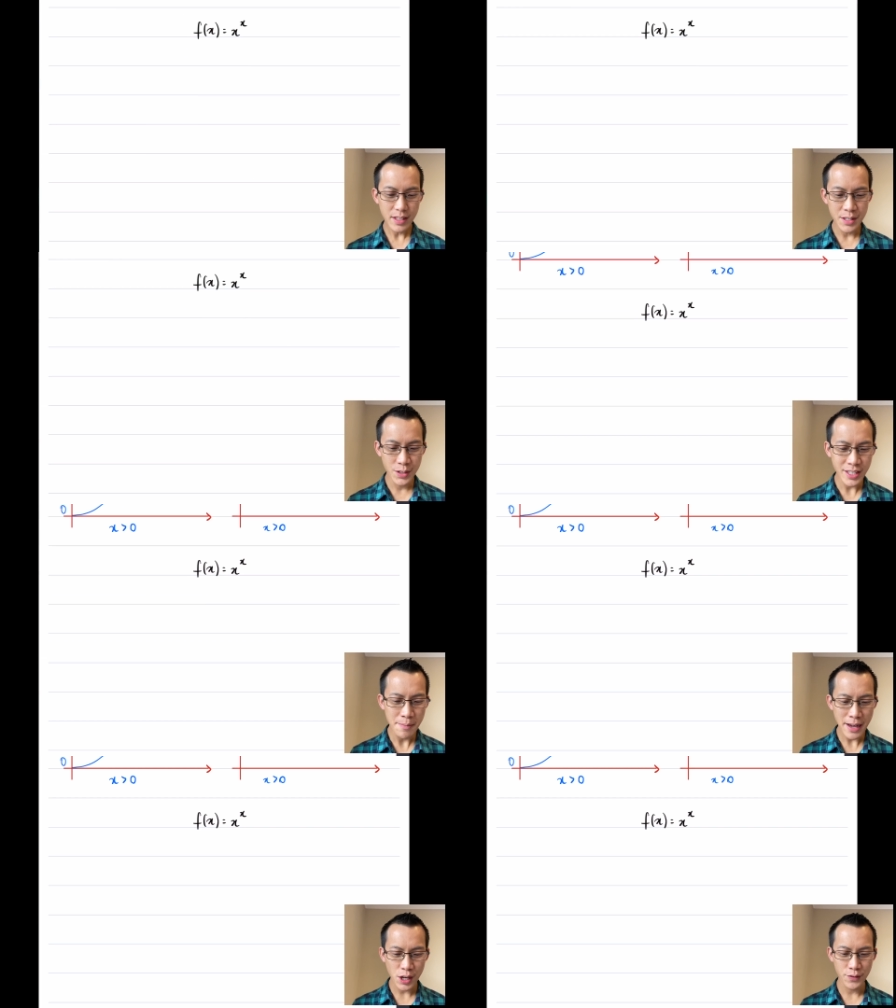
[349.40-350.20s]
So let's come
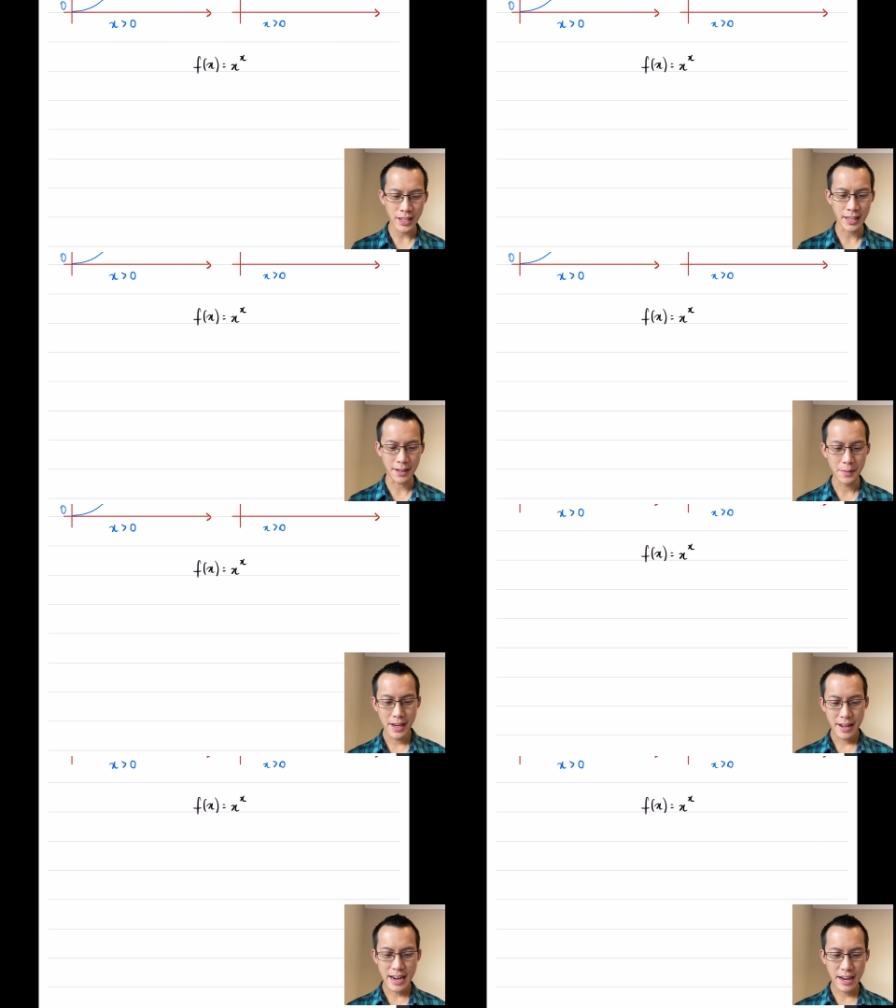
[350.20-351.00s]
back over here.
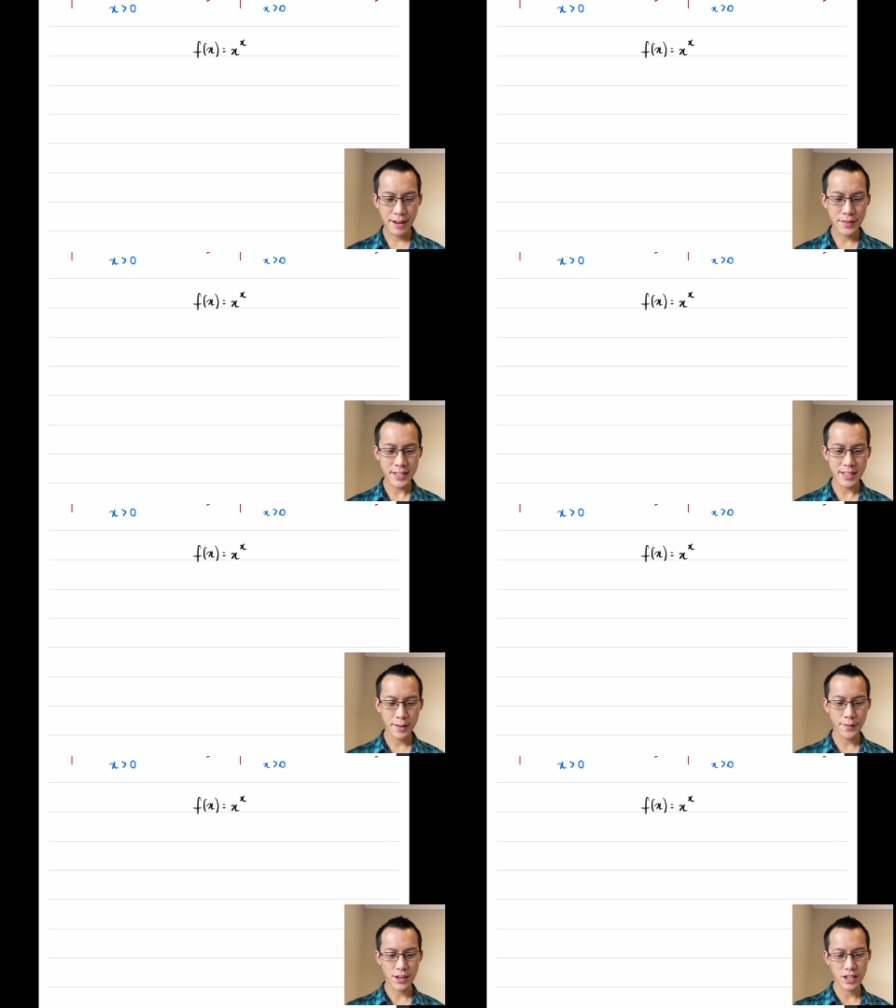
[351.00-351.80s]
Now, if this is the
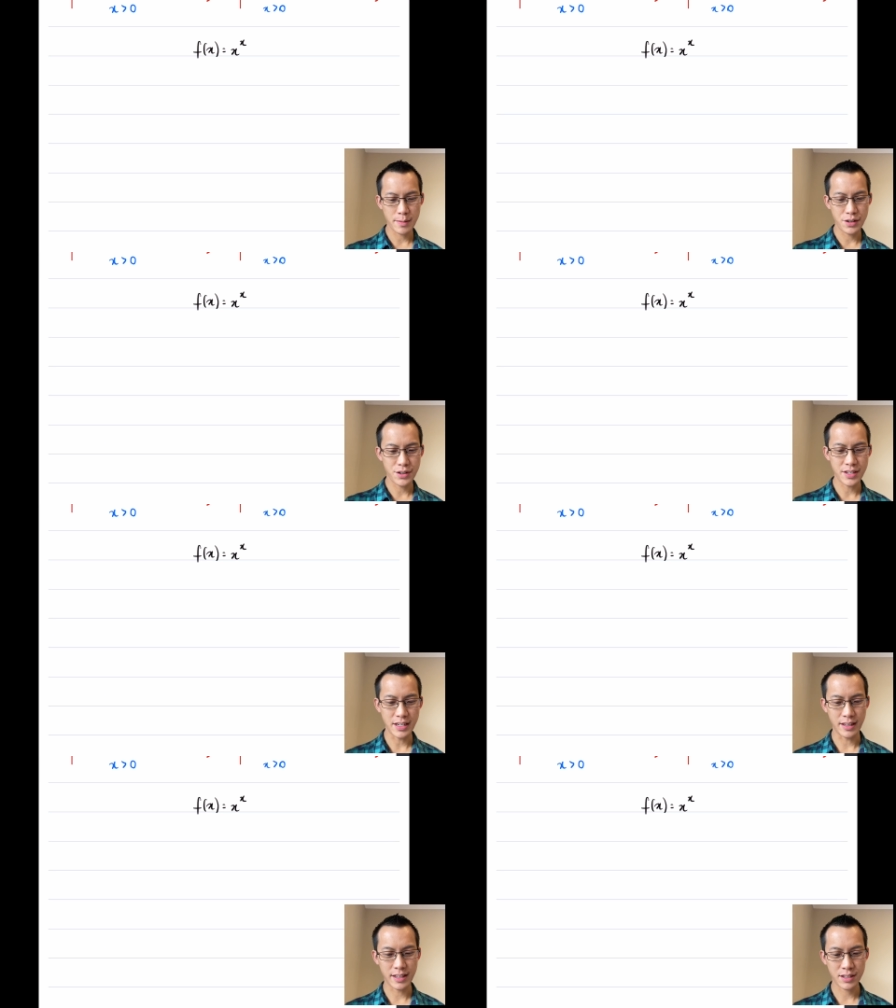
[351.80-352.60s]
function I'm interested
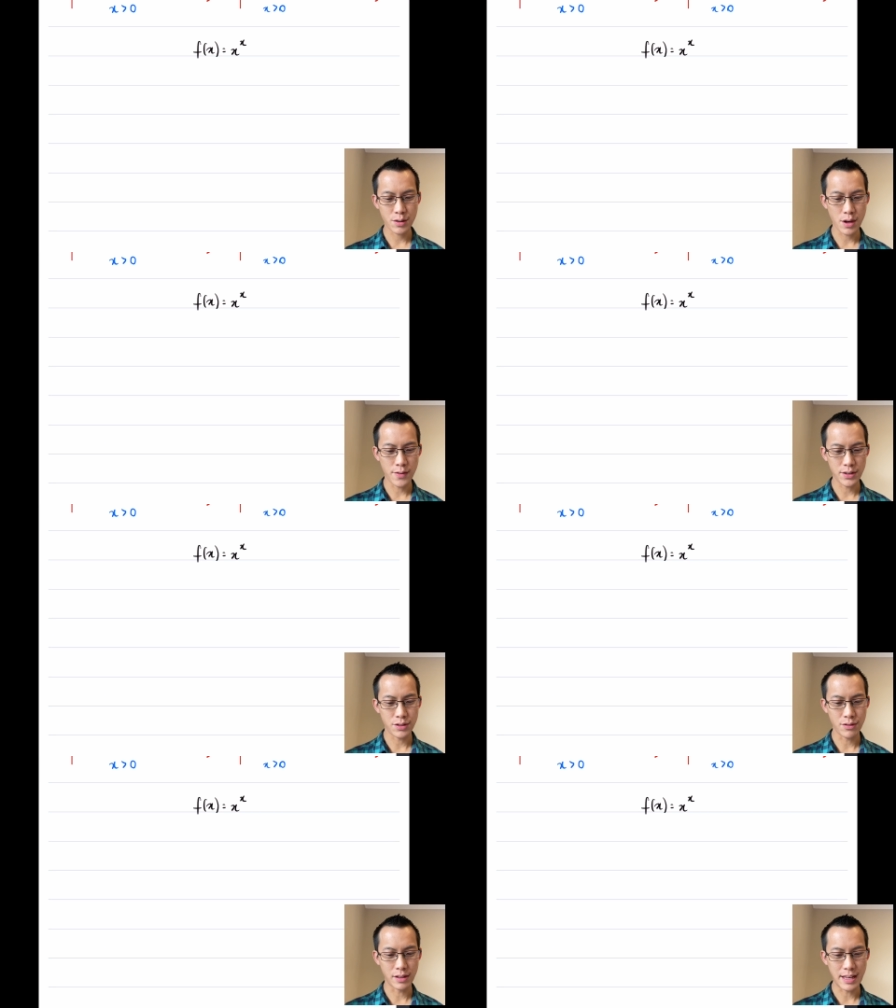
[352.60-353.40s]
in, let's go over
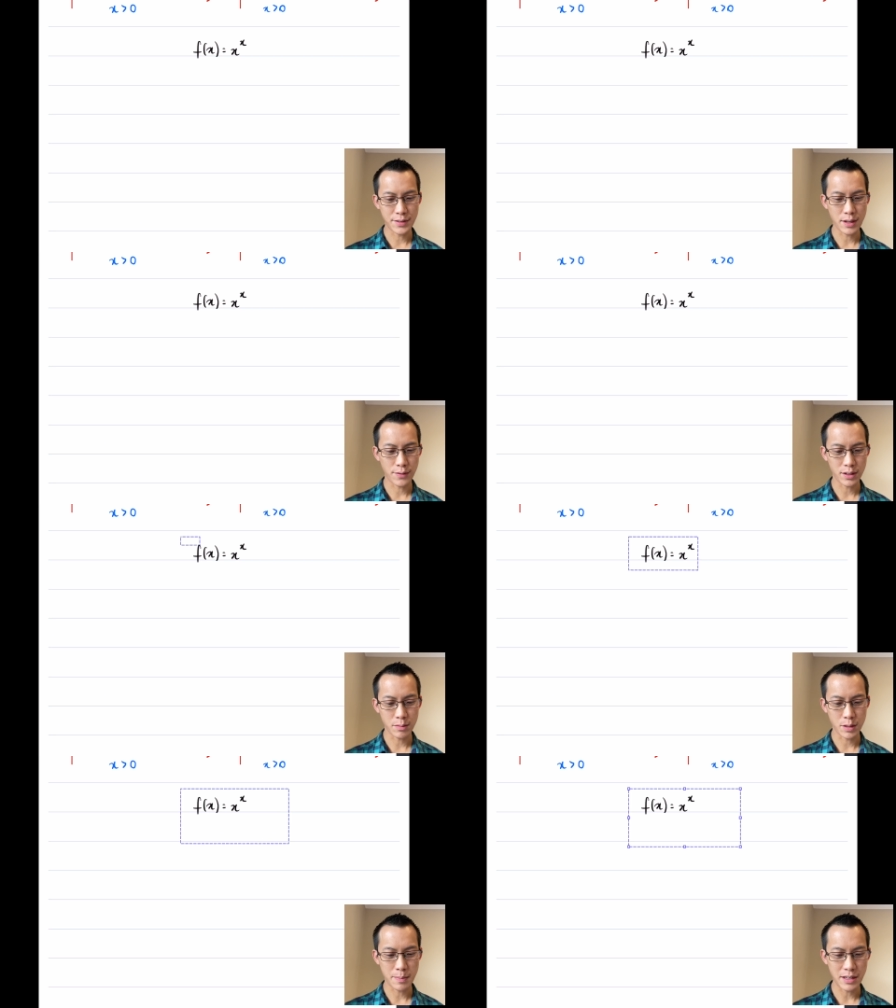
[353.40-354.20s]
to the left so I've got
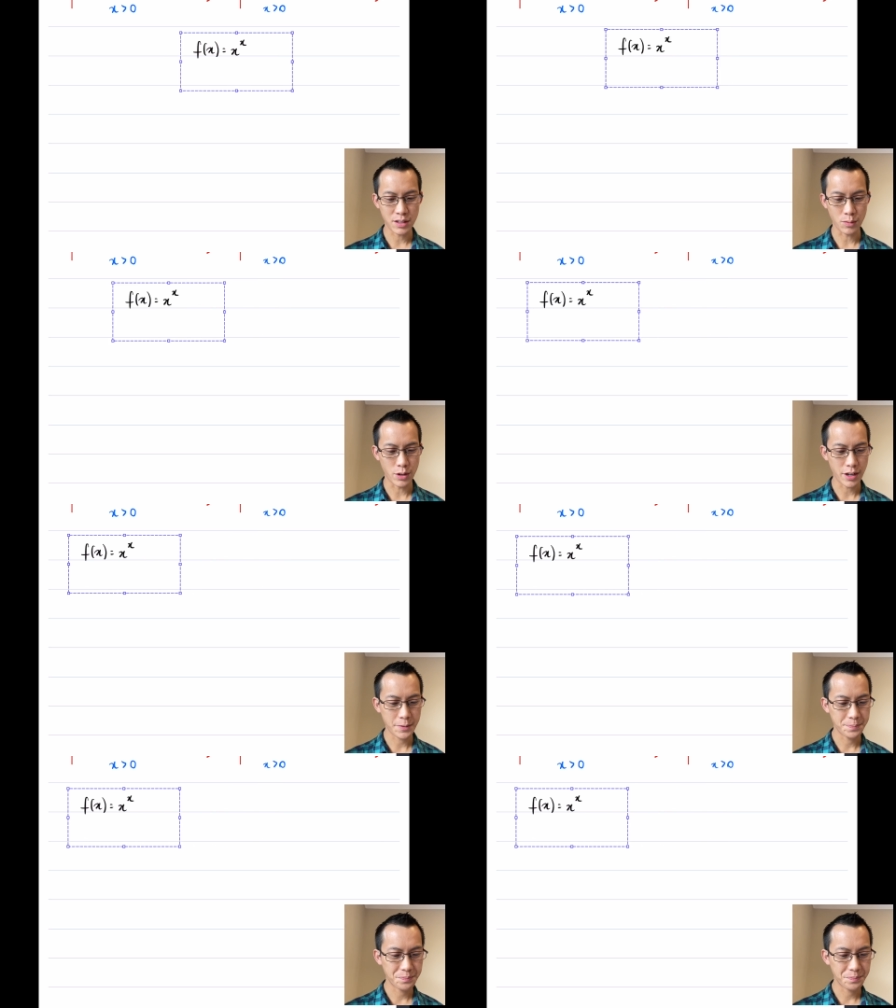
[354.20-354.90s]
some space to work.